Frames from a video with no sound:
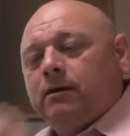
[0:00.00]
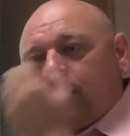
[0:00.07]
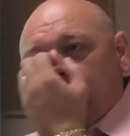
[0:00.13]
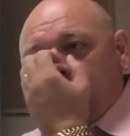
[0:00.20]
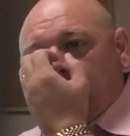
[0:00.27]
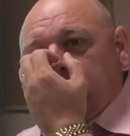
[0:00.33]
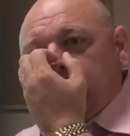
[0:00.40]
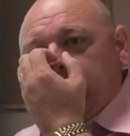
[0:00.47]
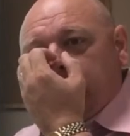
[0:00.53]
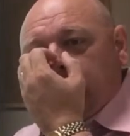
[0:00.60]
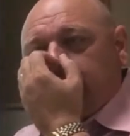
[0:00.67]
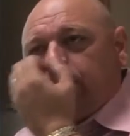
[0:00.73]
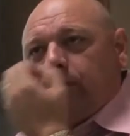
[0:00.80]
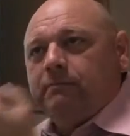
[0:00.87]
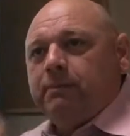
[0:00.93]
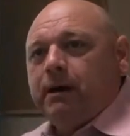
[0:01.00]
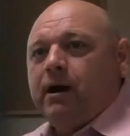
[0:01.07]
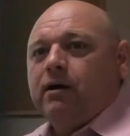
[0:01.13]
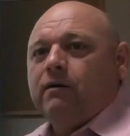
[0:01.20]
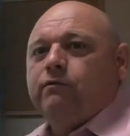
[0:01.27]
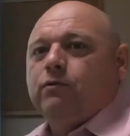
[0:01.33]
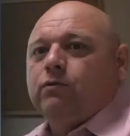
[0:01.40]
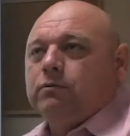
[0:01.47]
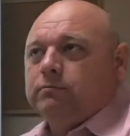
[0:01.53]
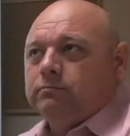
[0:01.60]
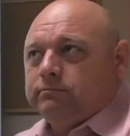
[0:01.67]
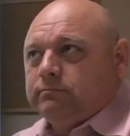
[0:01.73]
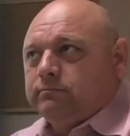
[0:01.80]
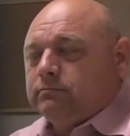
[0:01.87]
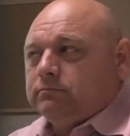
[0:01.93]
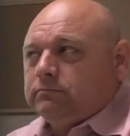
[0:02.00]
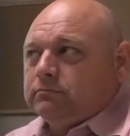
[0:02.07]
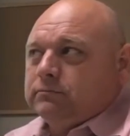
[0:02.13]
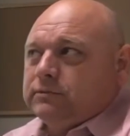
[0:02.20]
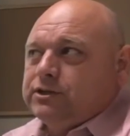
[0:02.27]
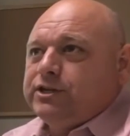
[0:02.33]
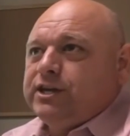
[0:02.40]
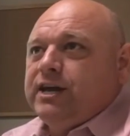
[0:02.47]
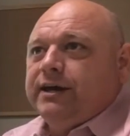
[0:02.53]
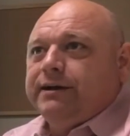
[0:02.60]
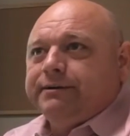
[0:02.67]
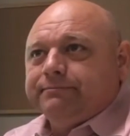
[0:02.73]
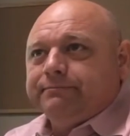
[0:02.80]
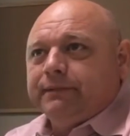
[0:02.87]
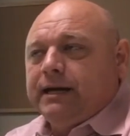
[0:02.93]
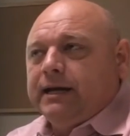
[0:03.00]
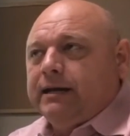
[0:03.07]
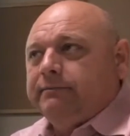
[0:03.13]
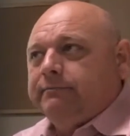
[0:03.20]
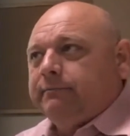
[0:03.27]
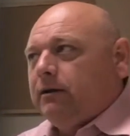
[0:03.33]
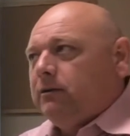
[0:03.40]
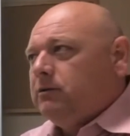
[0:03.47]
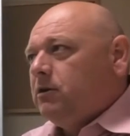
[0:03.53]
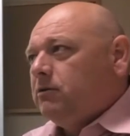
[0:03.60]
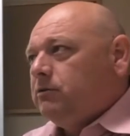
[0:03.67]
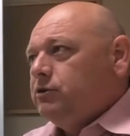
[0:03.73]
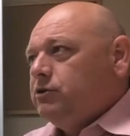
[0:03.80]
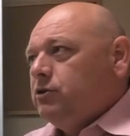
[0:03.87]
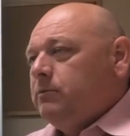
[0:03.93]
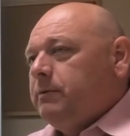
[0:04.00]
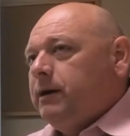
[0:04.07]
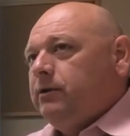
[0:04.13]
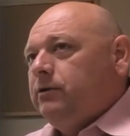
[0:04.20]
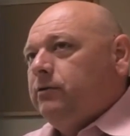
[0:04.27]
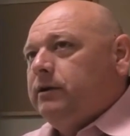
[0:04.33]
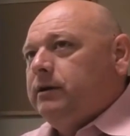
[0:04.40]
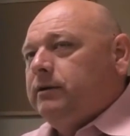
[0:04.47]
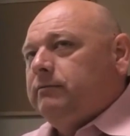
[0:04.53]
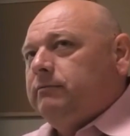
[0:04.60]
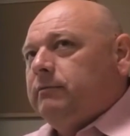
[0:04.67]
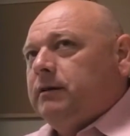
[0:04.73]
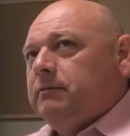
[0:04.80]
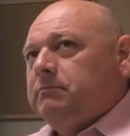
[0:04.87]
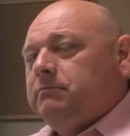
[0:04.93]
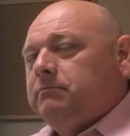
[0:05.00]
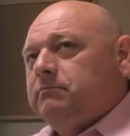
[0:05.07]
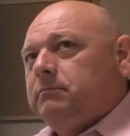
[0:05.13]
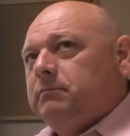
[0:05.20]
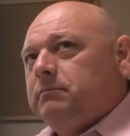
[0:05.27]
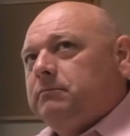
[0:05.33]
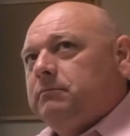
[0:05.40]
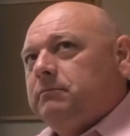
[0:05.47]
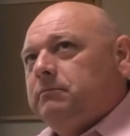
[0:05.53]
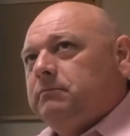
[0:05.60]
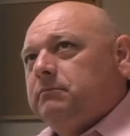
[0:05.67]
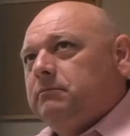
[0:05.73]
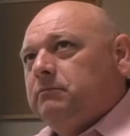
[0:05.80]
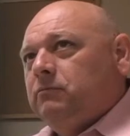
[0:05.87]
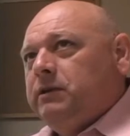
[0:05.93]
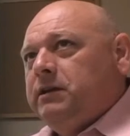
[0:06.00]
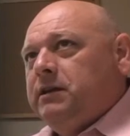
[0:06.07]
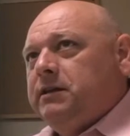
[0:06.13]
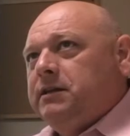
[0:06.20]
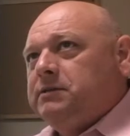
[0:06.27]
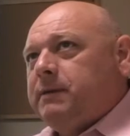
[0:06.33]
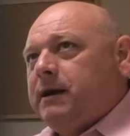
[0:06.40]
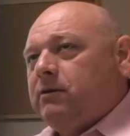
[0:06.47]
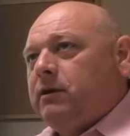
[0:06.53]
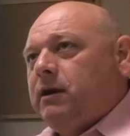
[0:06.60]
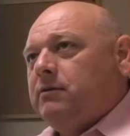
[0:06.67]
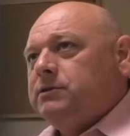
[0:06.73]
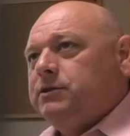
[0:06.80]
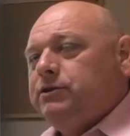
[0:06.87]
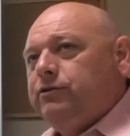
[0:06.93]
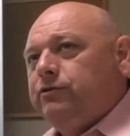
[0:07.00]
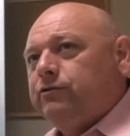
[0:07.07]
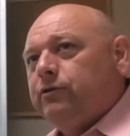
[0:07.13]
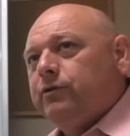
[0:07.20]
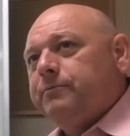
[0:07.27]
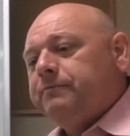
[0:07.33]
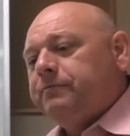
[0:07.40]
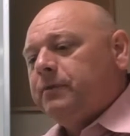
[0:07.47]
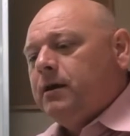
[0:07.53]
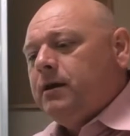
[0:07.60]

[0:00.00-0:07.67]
Uh, we did a very powerful skit, and I talked to Joe about doing it. we did this back when I was in youth group.